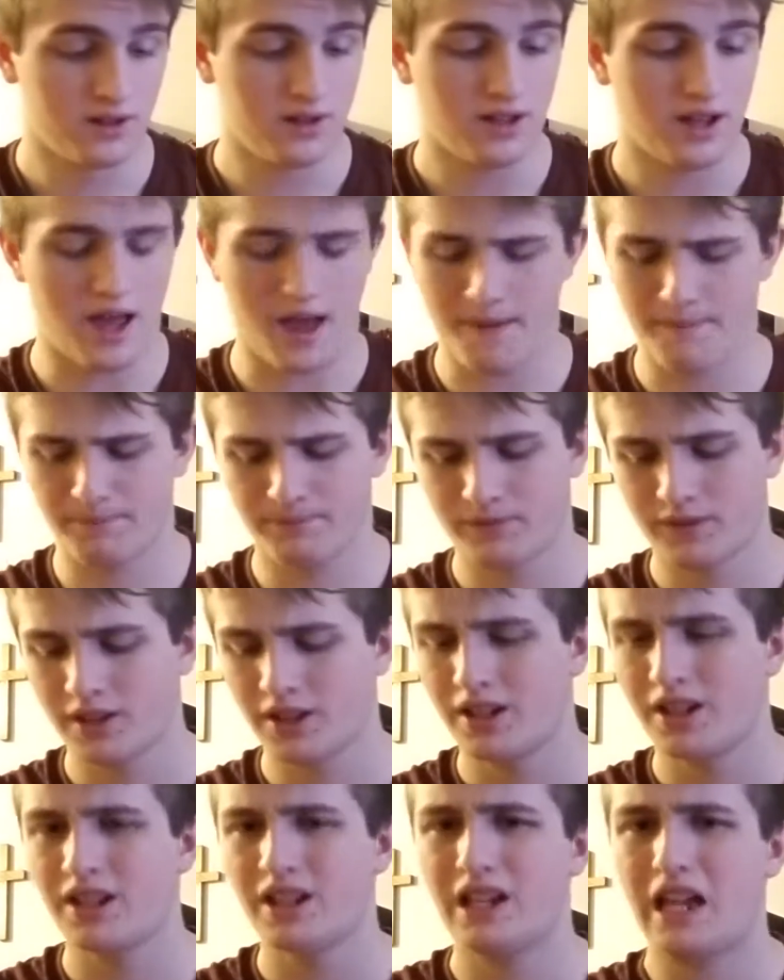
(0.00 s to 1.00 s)
A
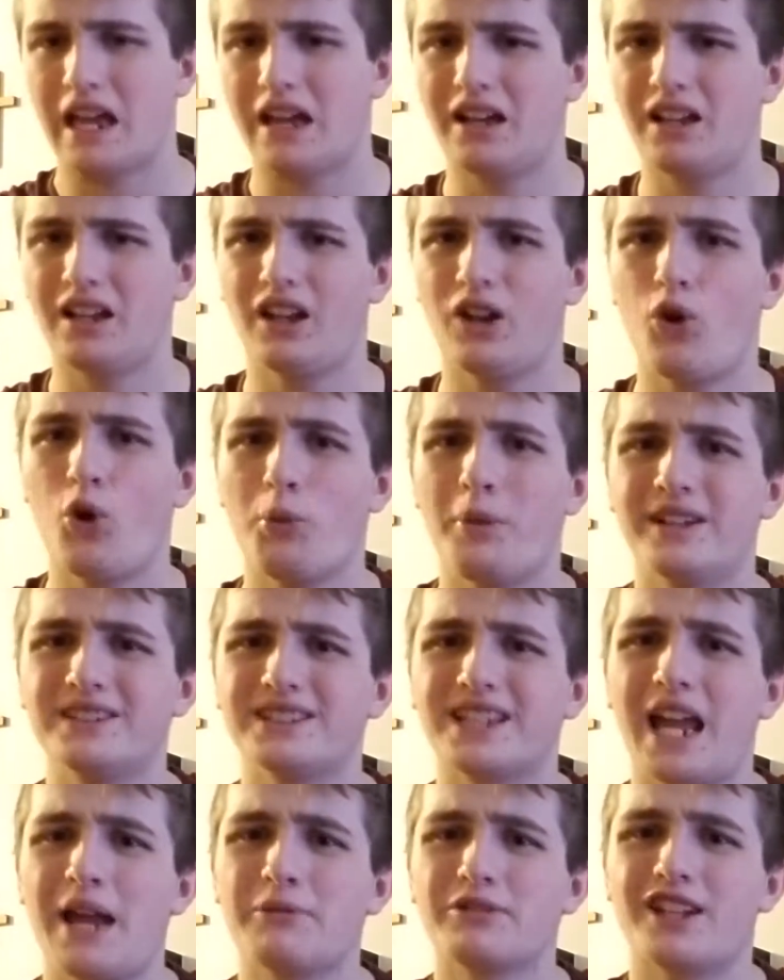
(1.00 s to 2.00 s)
whole bunch
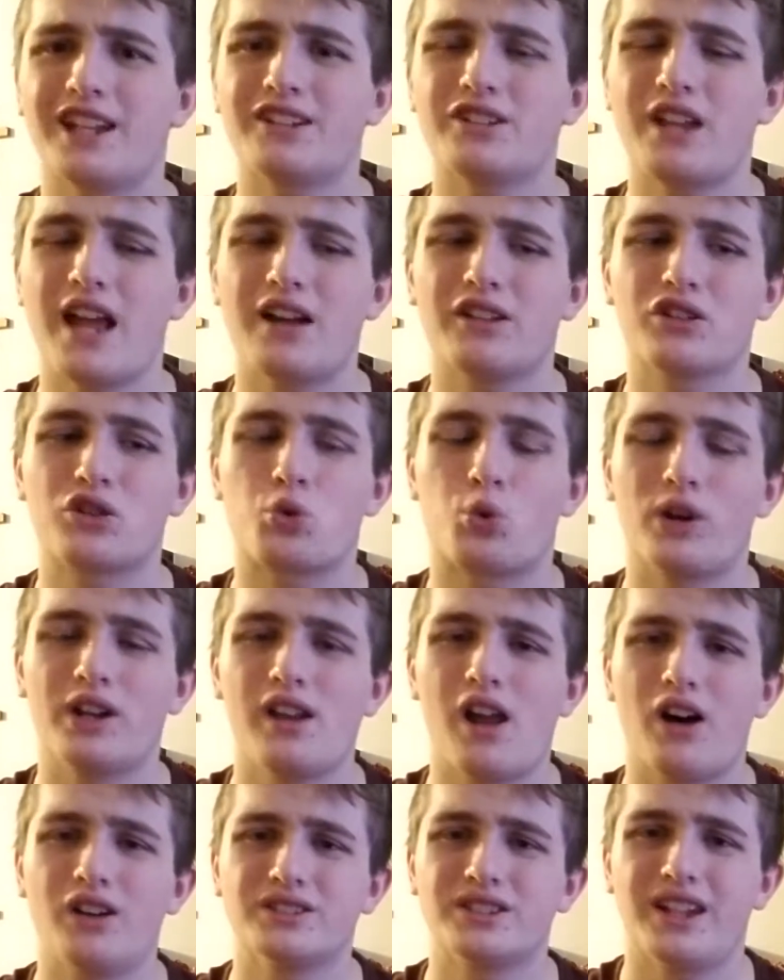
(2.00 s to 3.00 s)
of games like down to $20,
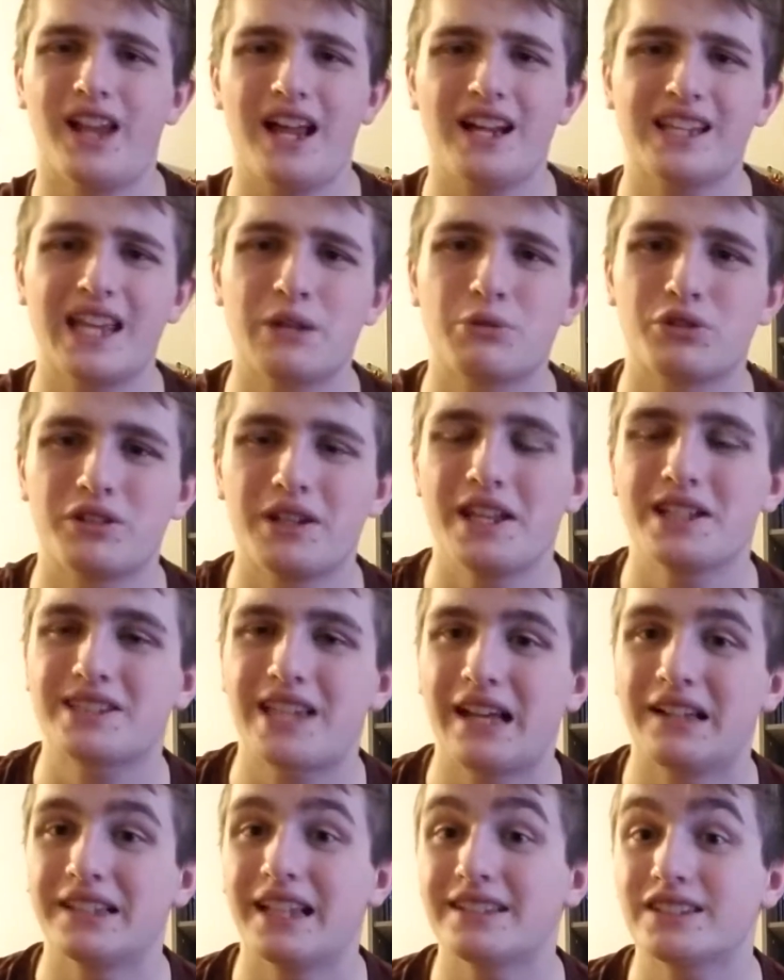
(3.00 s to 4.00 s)
a lot of games with
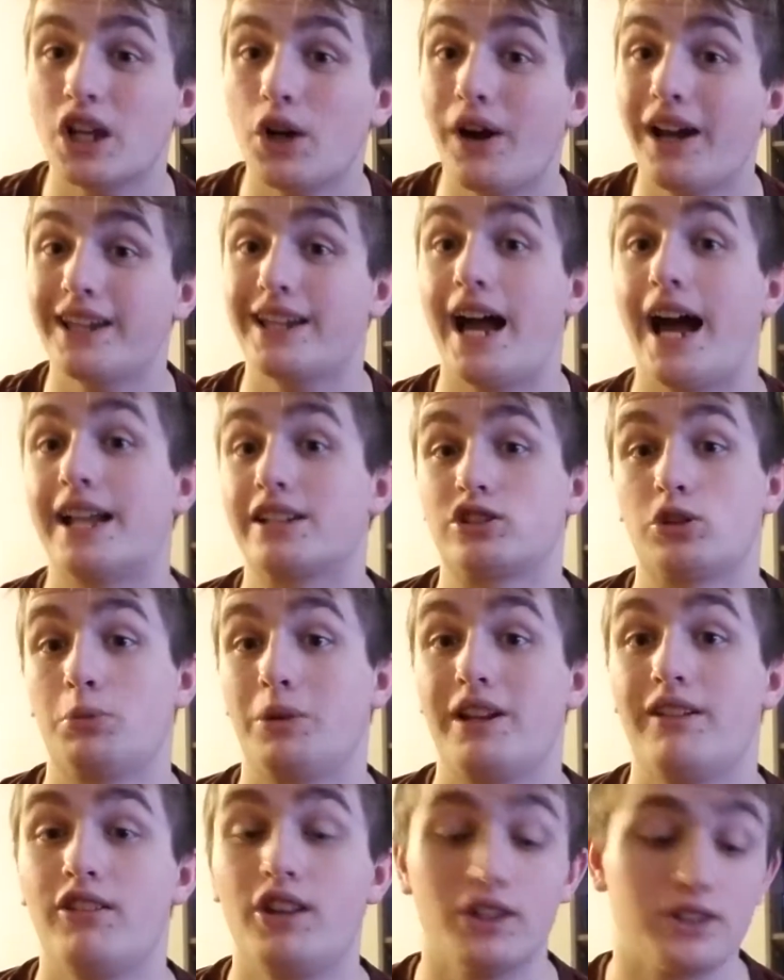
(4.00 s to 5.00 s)
discounts. That's how I got so
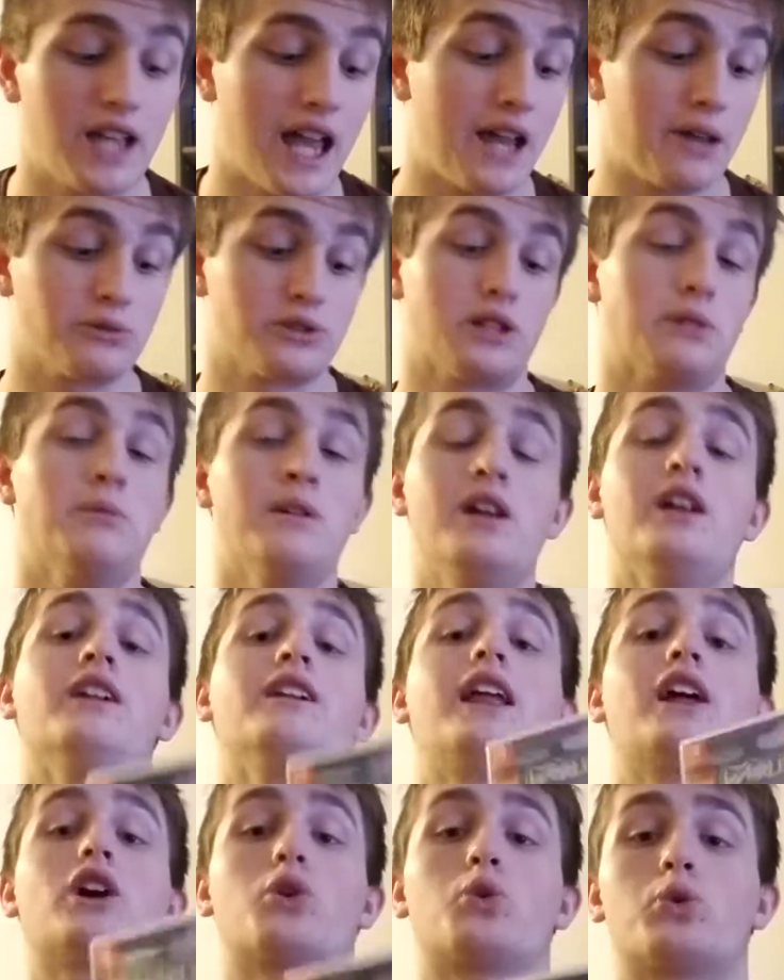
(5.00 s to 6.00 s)
many of these games. So
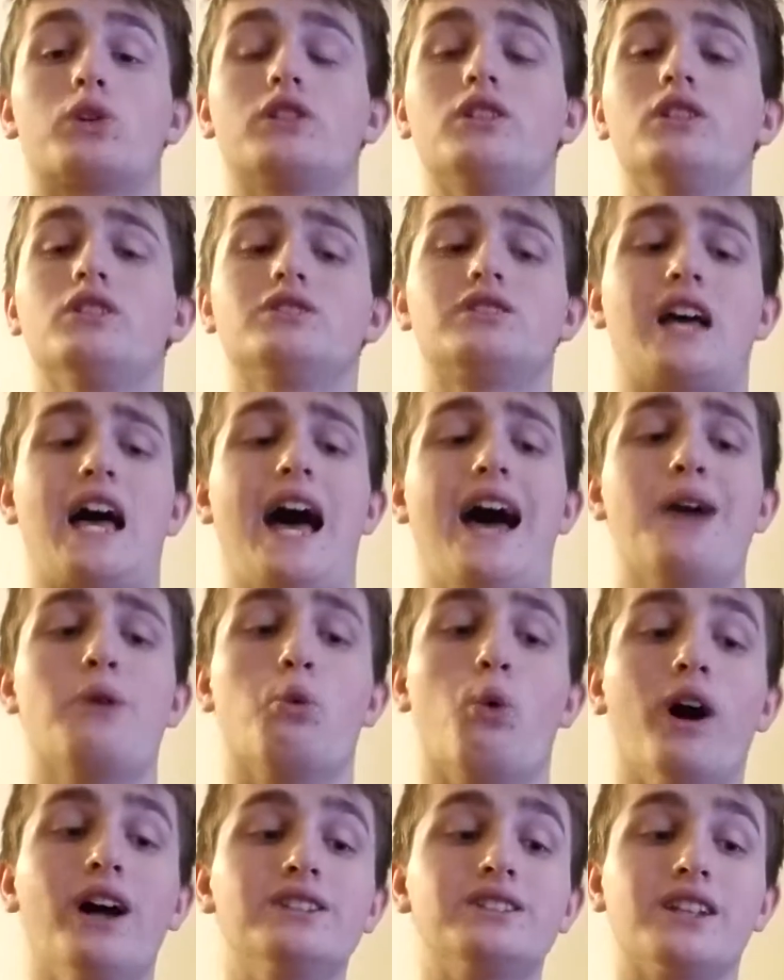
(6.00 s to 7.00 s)
Lego Worlds, I
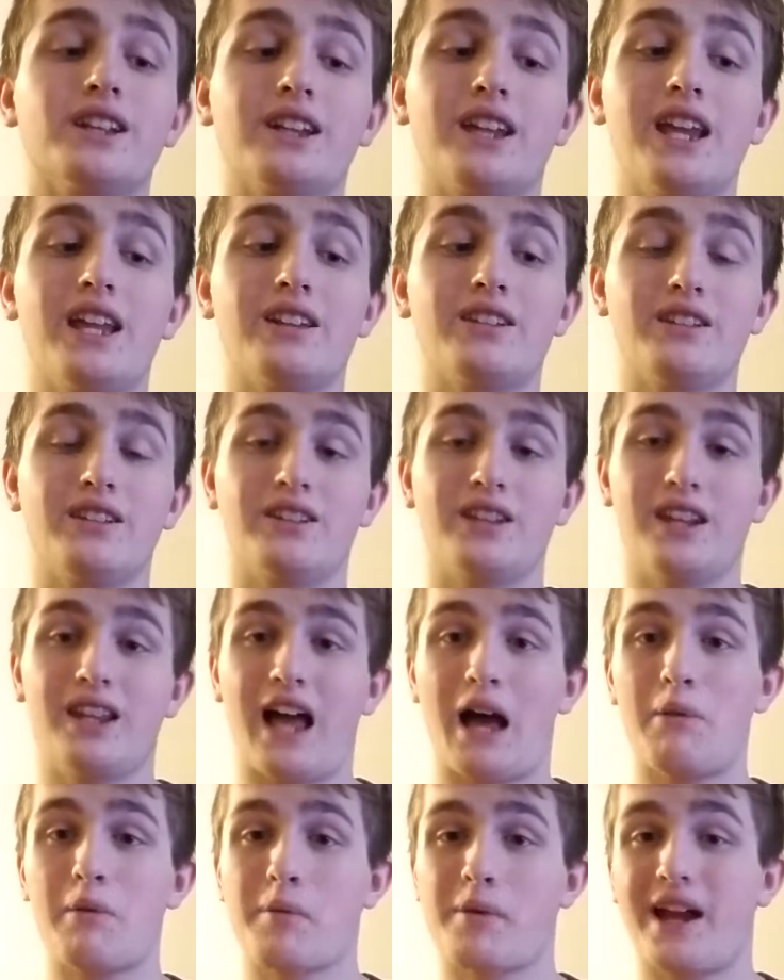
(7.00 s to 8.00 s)

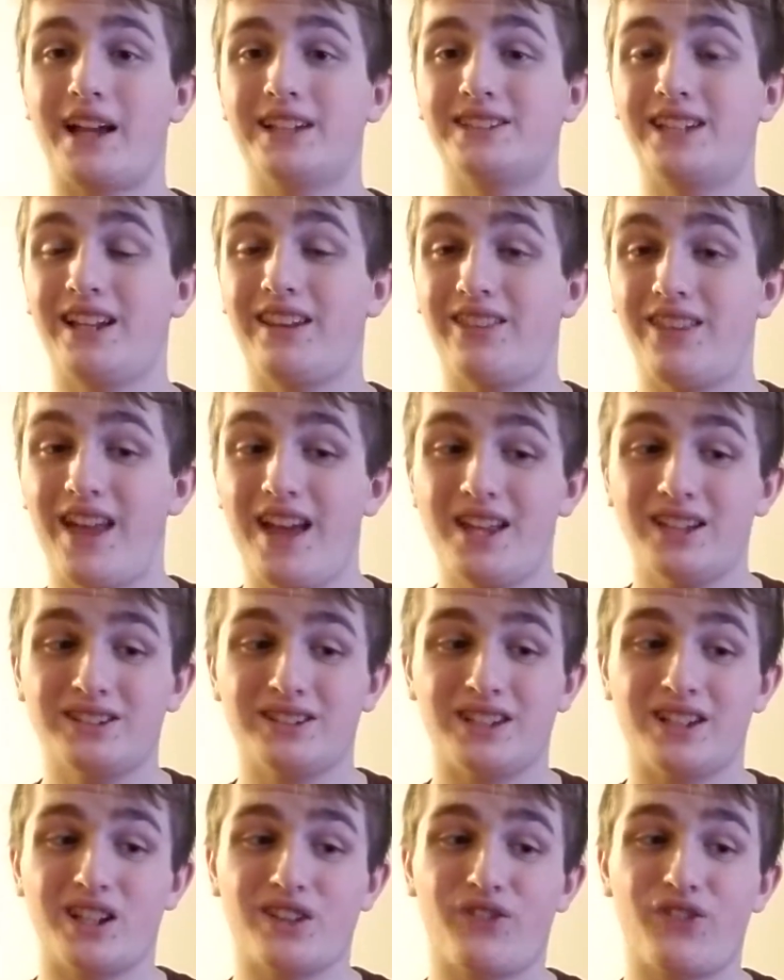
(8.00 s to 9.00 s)
remember I seen this
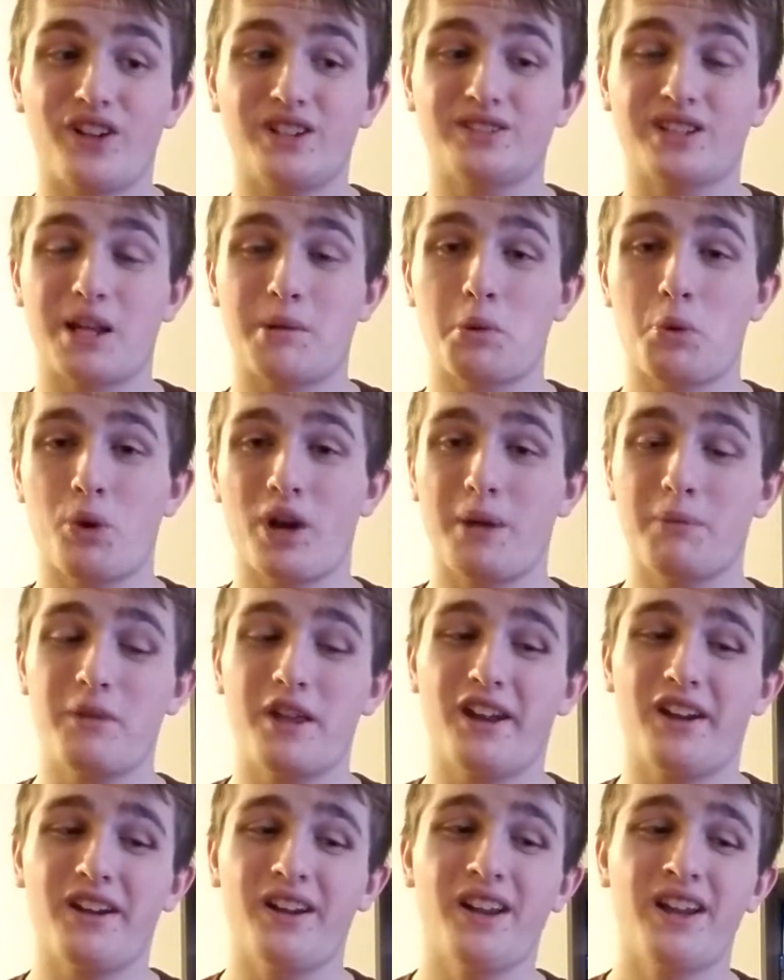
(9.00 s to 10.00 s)
the first time I went up
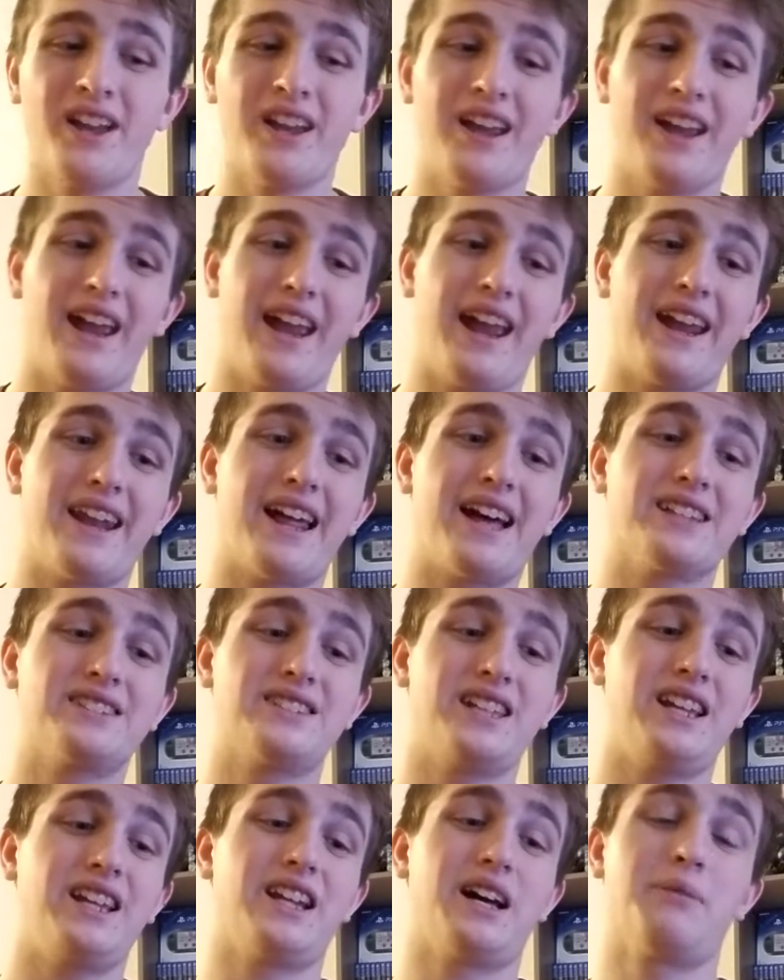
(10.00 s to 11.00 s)
there, and I
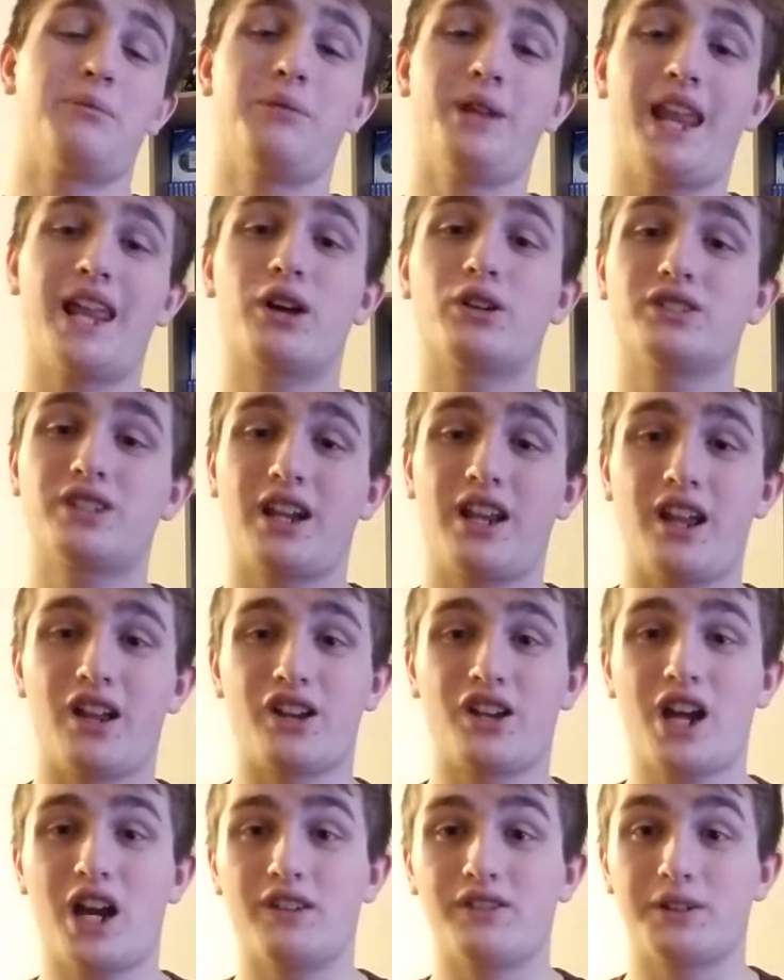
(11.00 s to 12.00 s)
seen Lego City
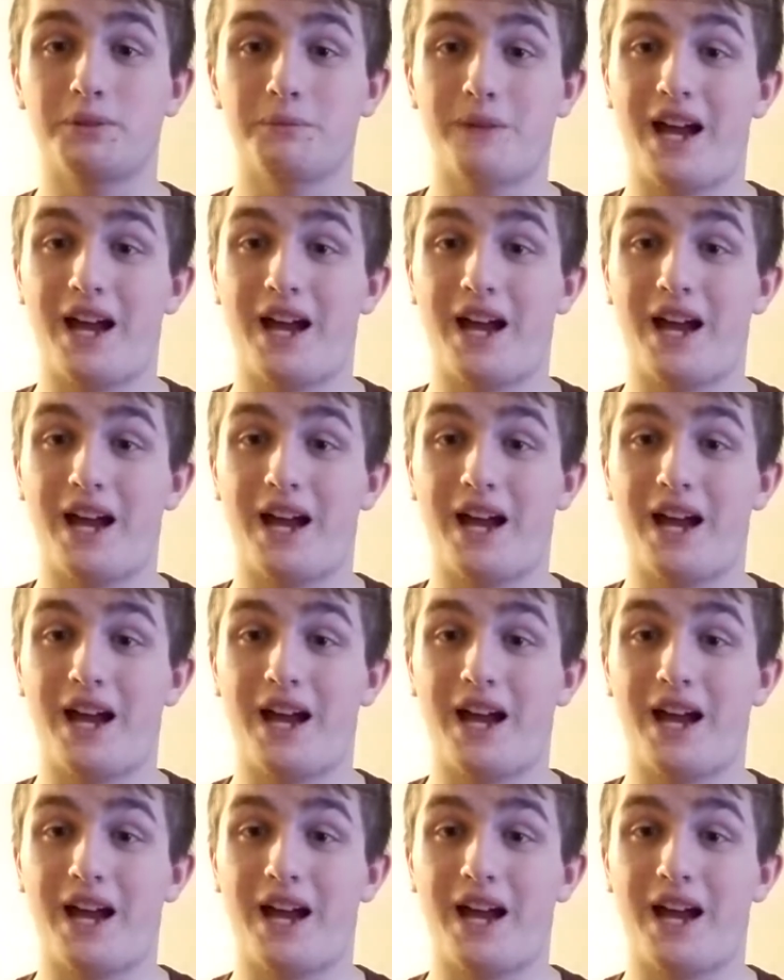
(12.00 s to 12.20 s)
Undercover.